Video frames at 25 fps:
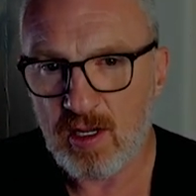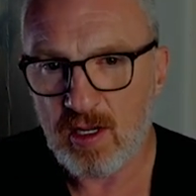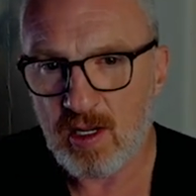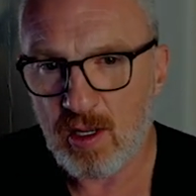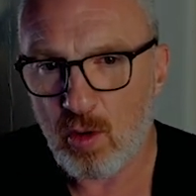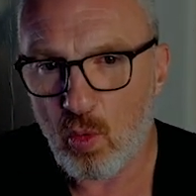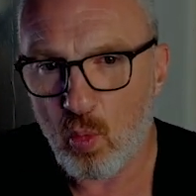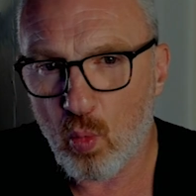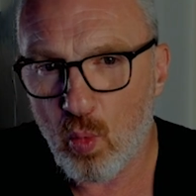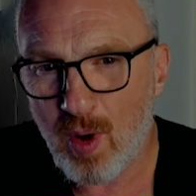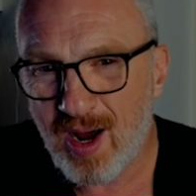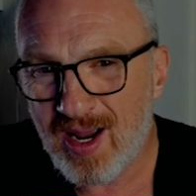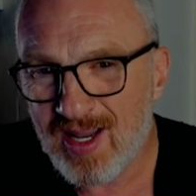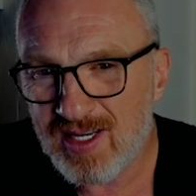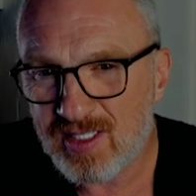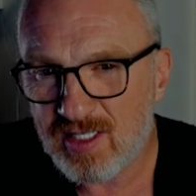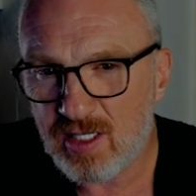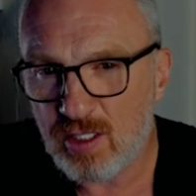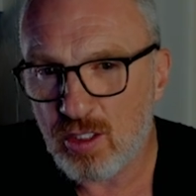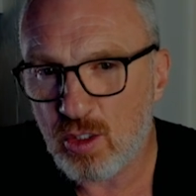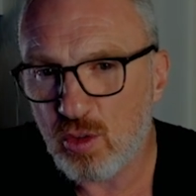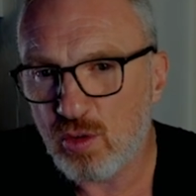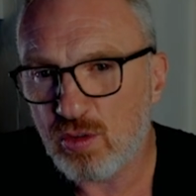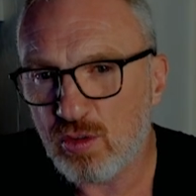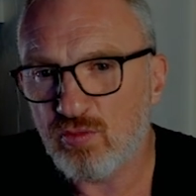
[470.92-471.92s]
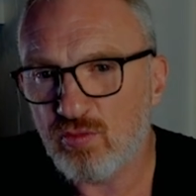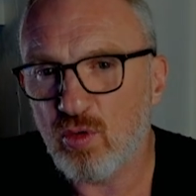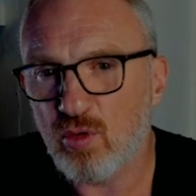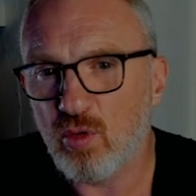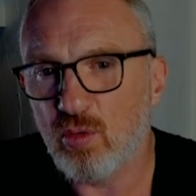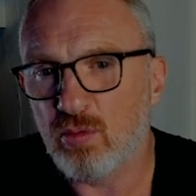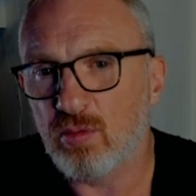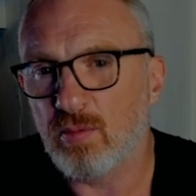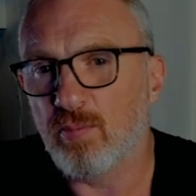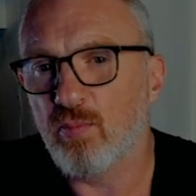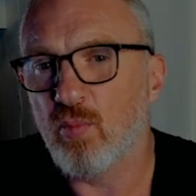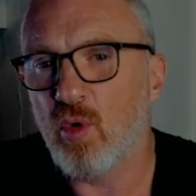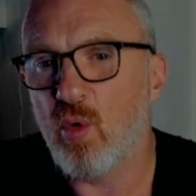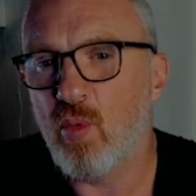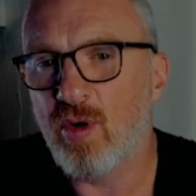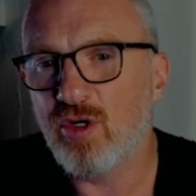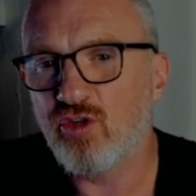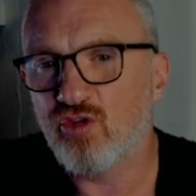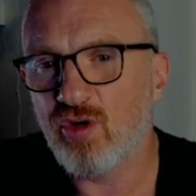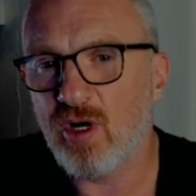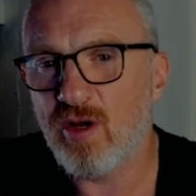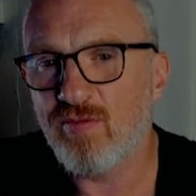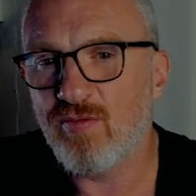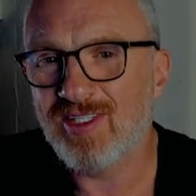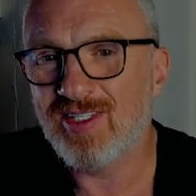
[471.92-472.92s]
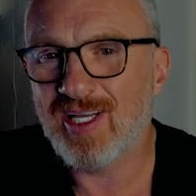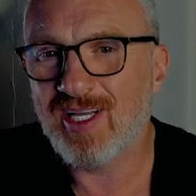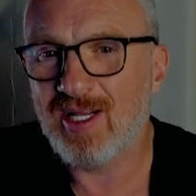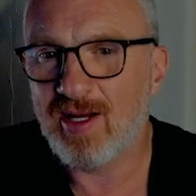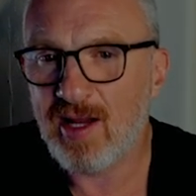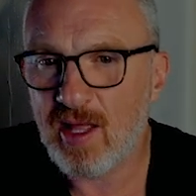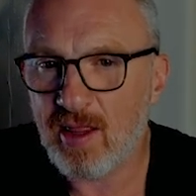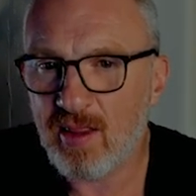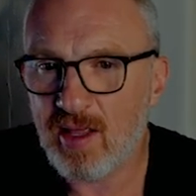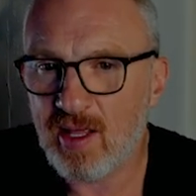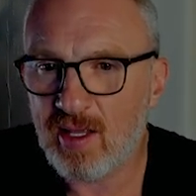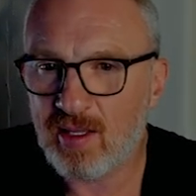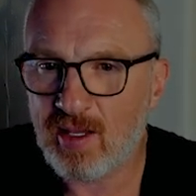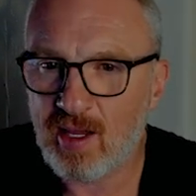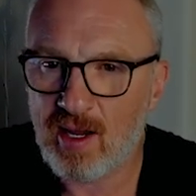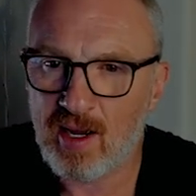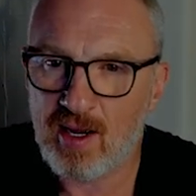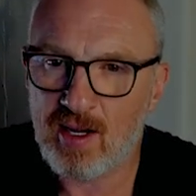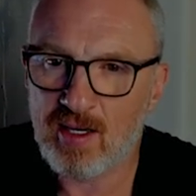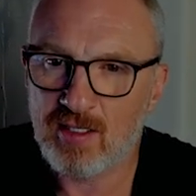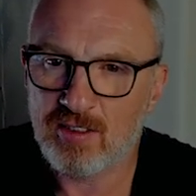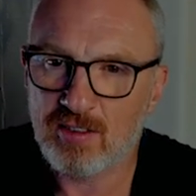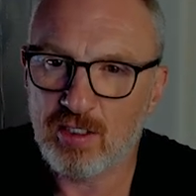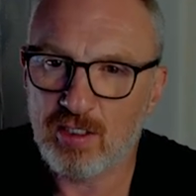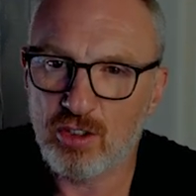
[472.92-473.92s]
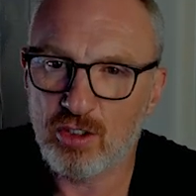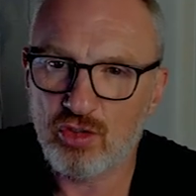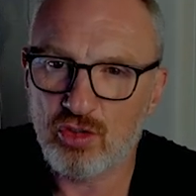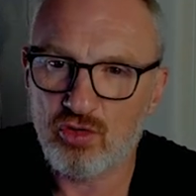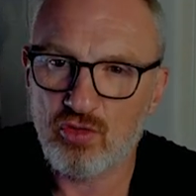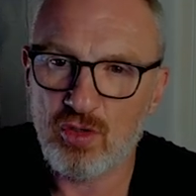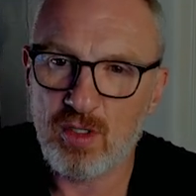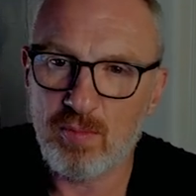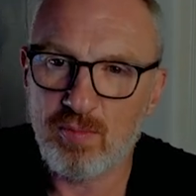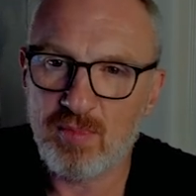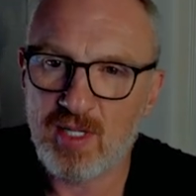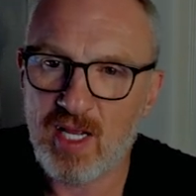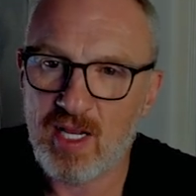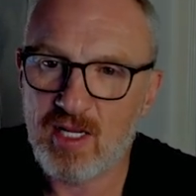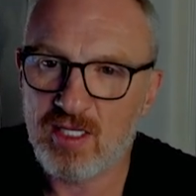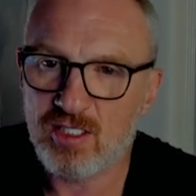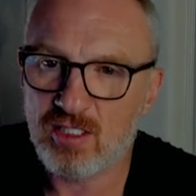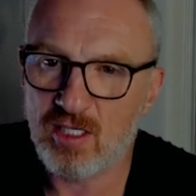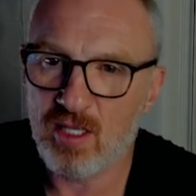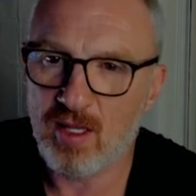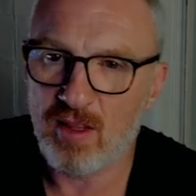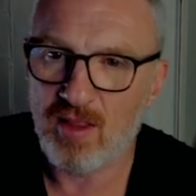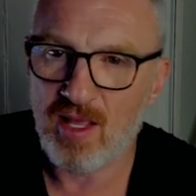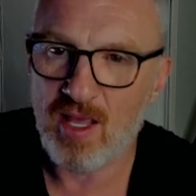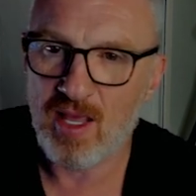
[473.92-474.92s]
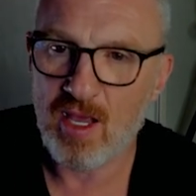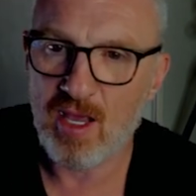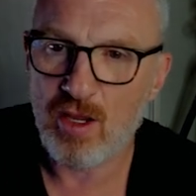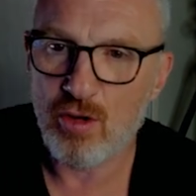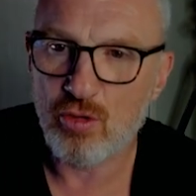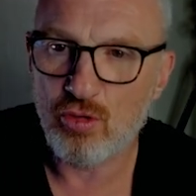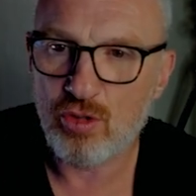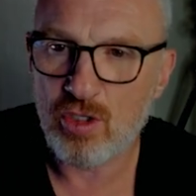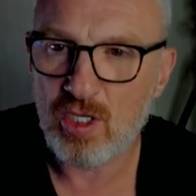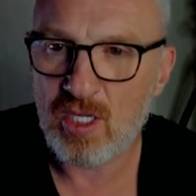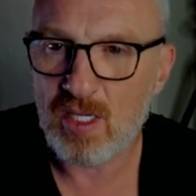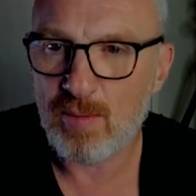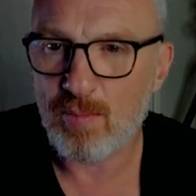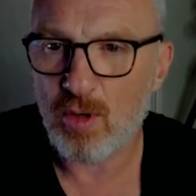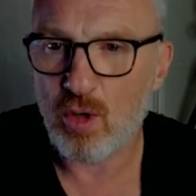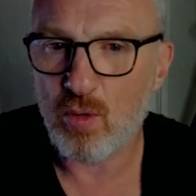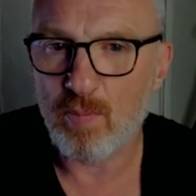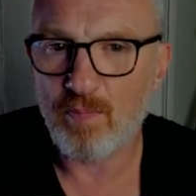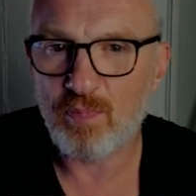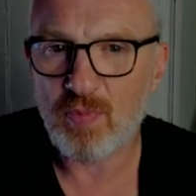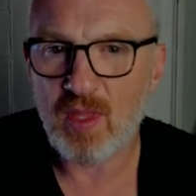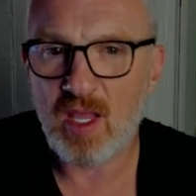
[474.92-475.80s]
Why is it useful? Well, when drivers connect their cars and stream data, they earn DIMO.